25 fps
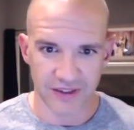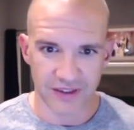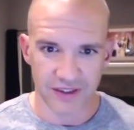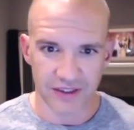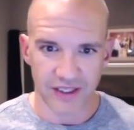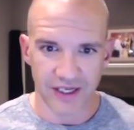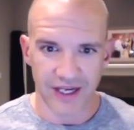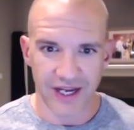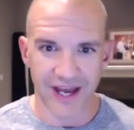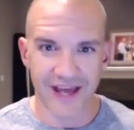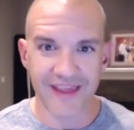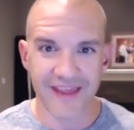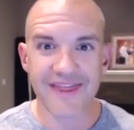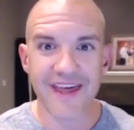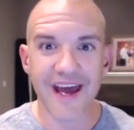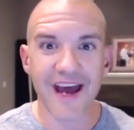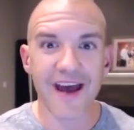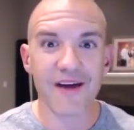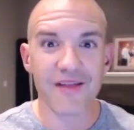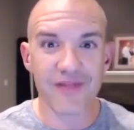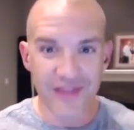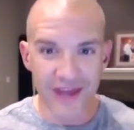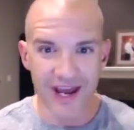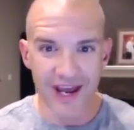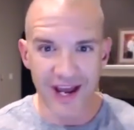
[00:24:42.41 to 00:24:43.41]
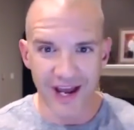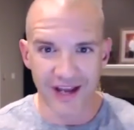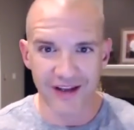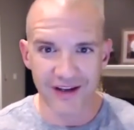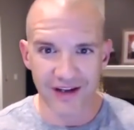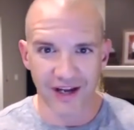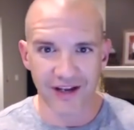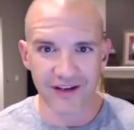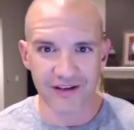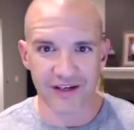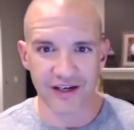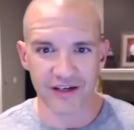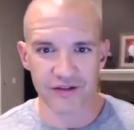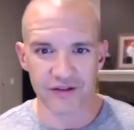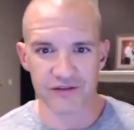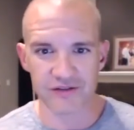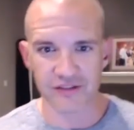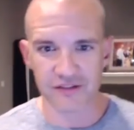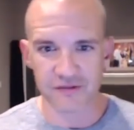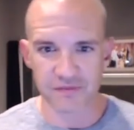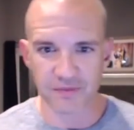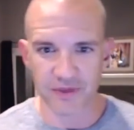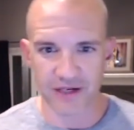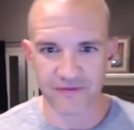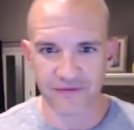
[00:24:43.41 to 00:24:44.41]
And that, that I, I kind of use this
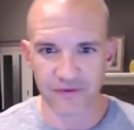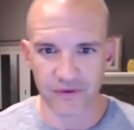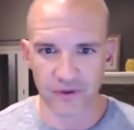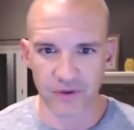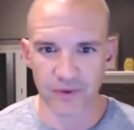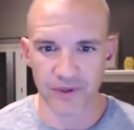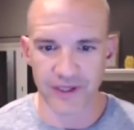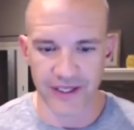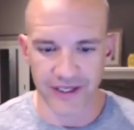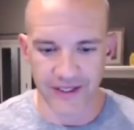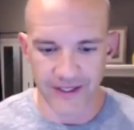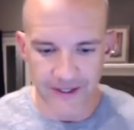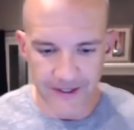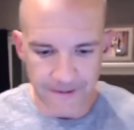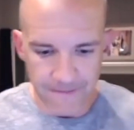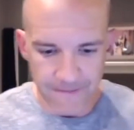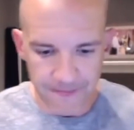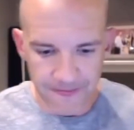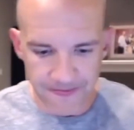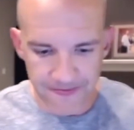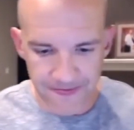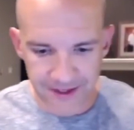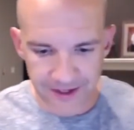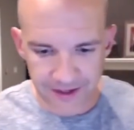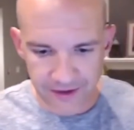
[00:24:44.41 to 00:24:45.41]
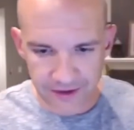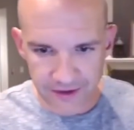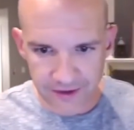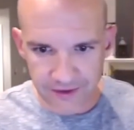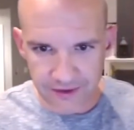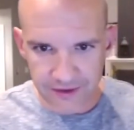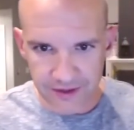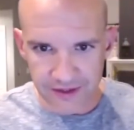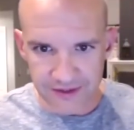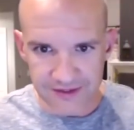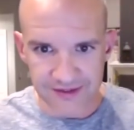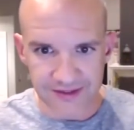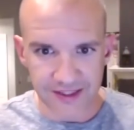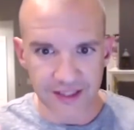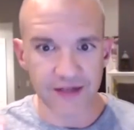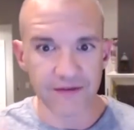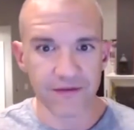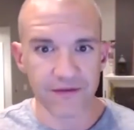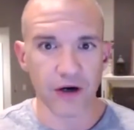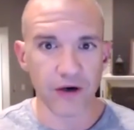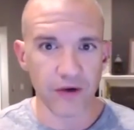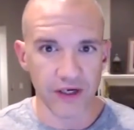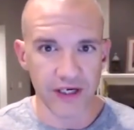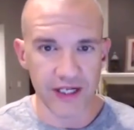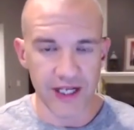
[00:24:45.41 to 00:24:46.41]
metaphor with it they're instead of
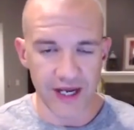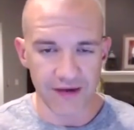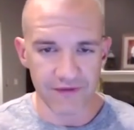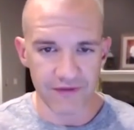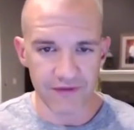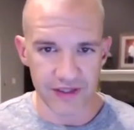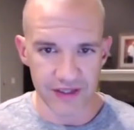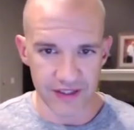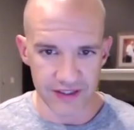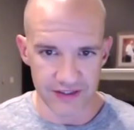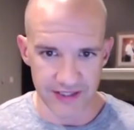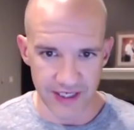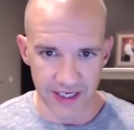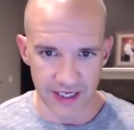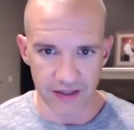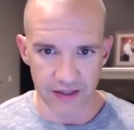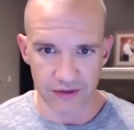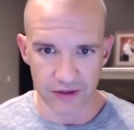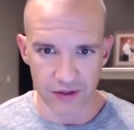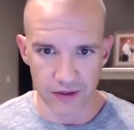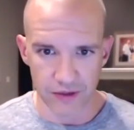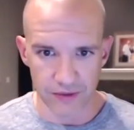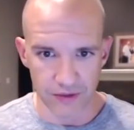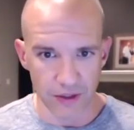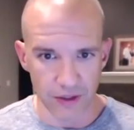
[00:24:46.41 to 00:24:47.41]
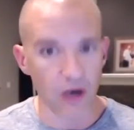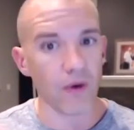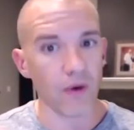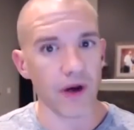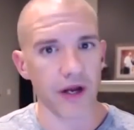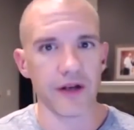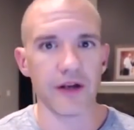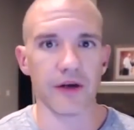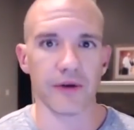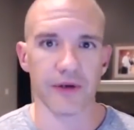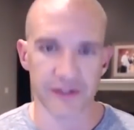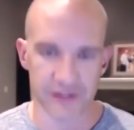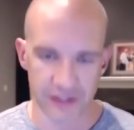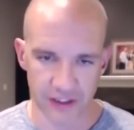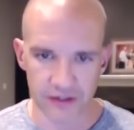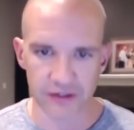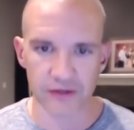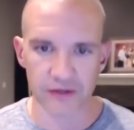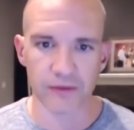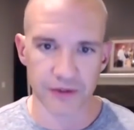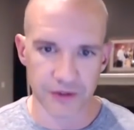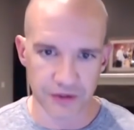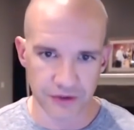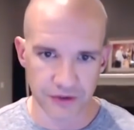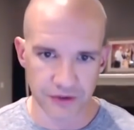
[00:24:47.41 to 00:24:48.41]
already having the download, oh, I know exactly
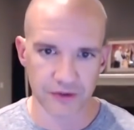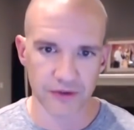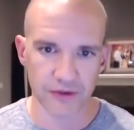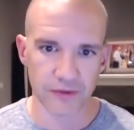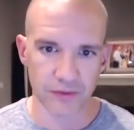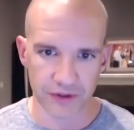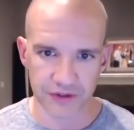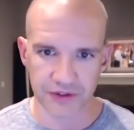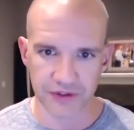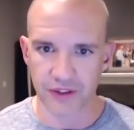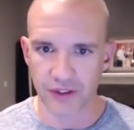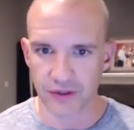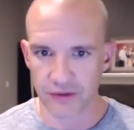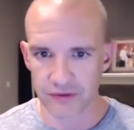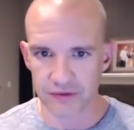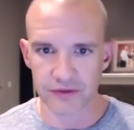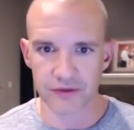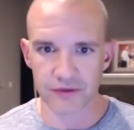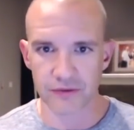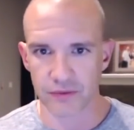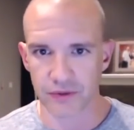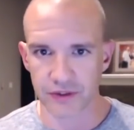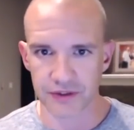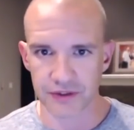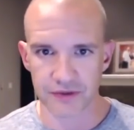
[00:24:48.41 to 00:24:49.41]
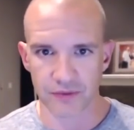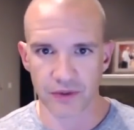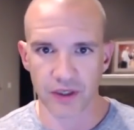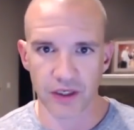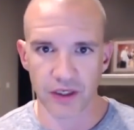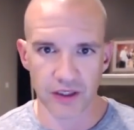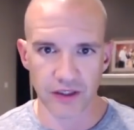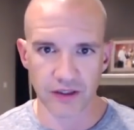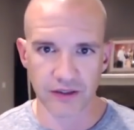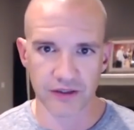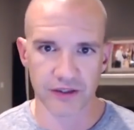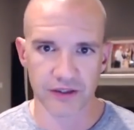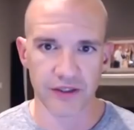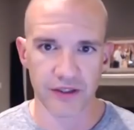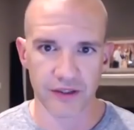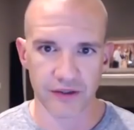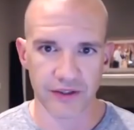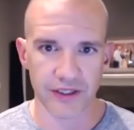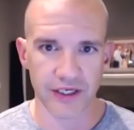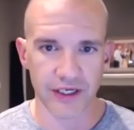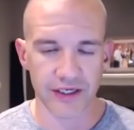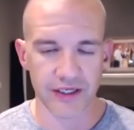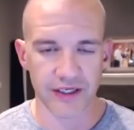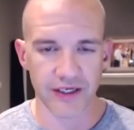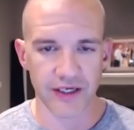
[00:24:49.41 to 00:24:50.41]
what you do, what you don't do, what you are, you know,
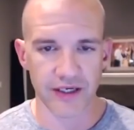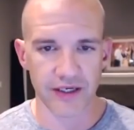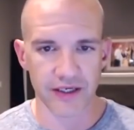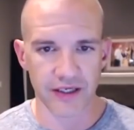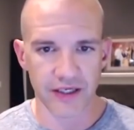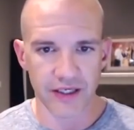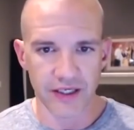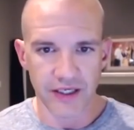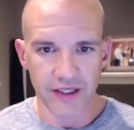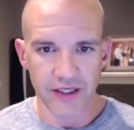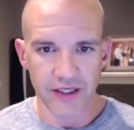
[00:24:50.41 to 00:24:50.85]
yada yada.